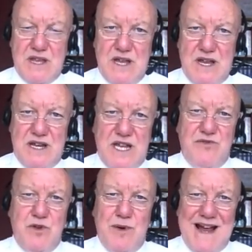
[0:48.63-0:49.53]
And
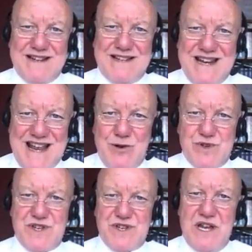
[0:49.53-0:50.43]
if you acted
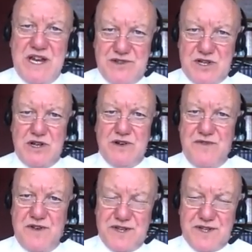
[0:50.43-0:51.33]
outside the
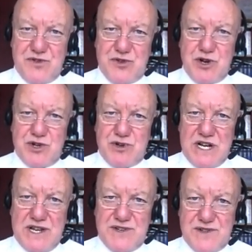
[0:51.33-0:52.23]
confines of the Treasury
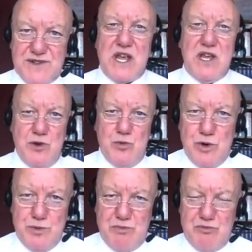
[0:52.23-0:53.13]
license, you
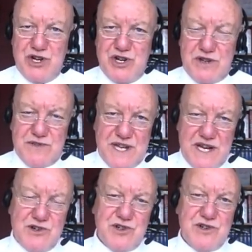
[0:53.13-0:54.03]
would be breaching the
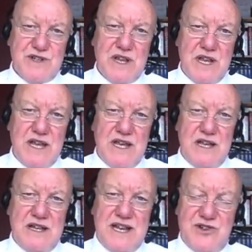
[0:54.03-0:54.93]
sanctions
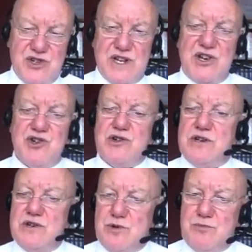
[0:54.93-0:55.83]
legislation
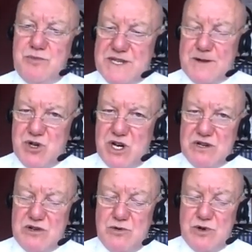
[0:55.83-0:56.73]
and you would be subject
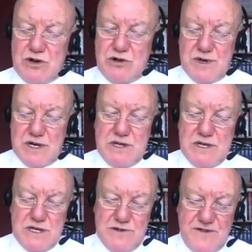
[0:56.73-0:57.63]
to a criminal
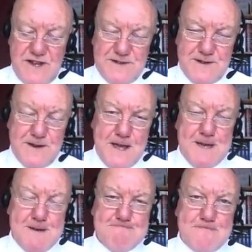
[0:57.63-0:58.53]
offence.
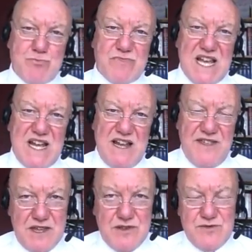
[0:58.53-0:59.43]
And I
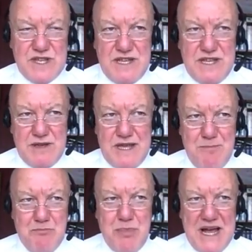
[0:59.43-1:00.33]
think the
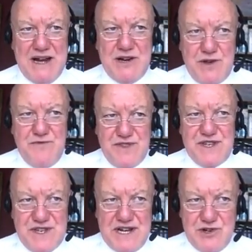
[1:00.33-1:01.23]
impact of the
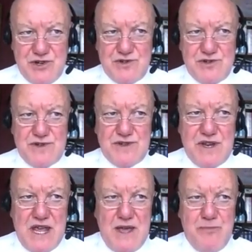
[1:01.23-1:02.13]
sanctions
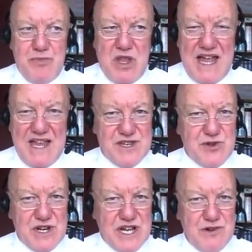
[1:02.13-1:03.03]
has a sort
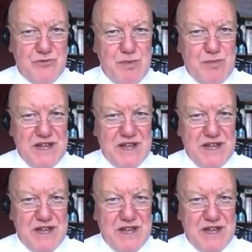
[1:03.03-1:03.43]
of kind of ripple